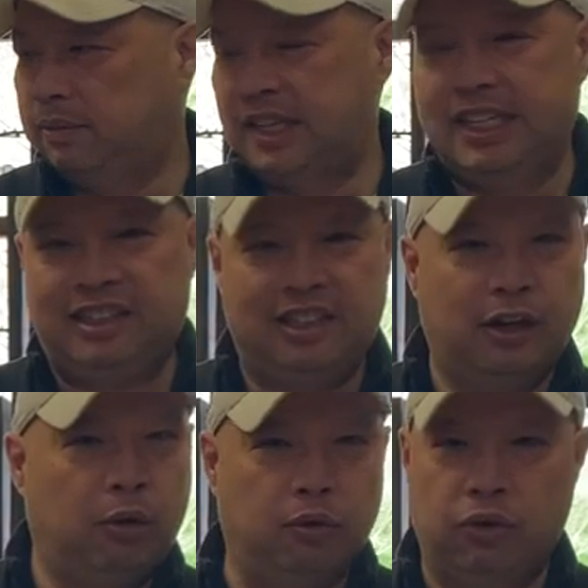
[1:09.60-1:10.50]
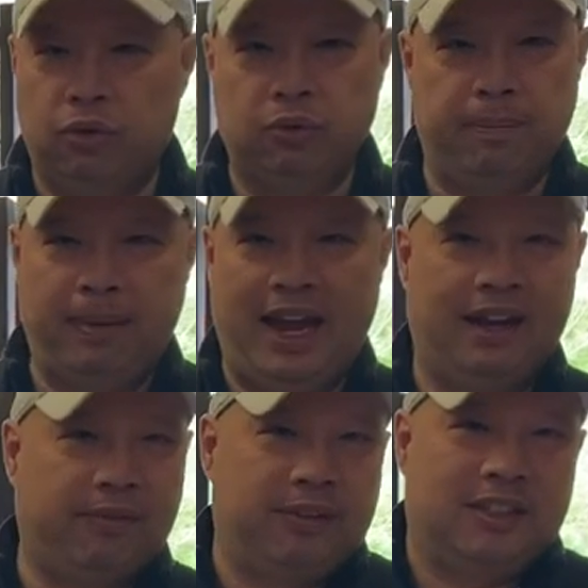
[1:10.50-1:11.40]
easy to hold on to a
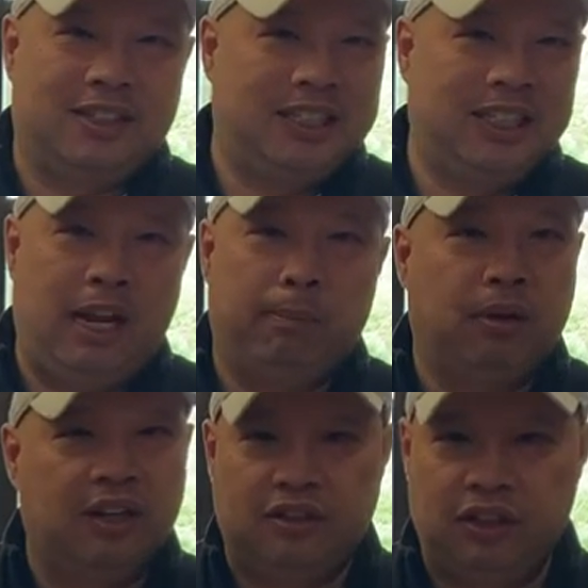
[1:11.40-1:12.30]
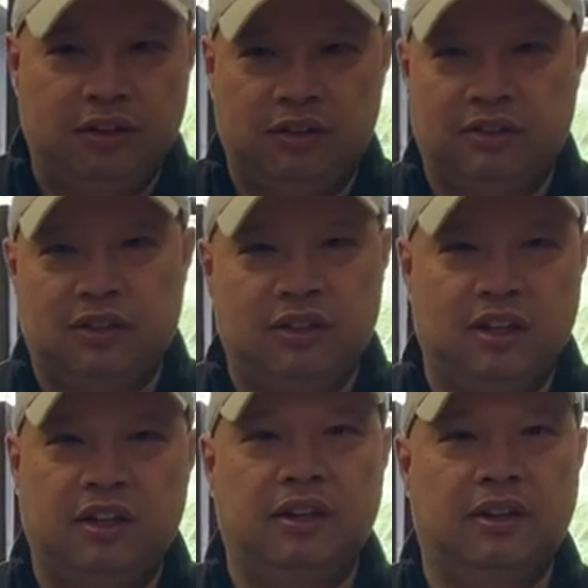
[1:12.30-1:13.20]
bag for 10 plus years.
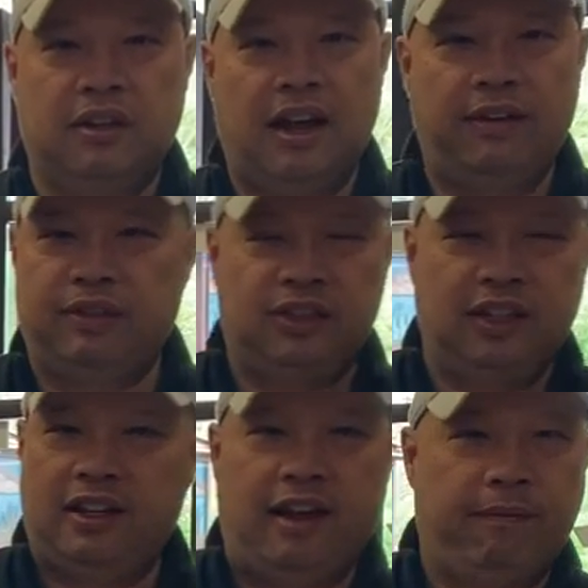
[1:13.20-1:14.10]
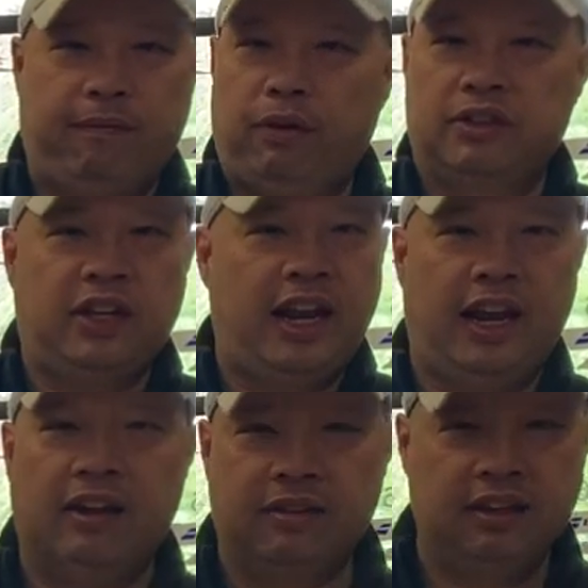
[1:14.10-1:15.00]
I've seen that firsthand.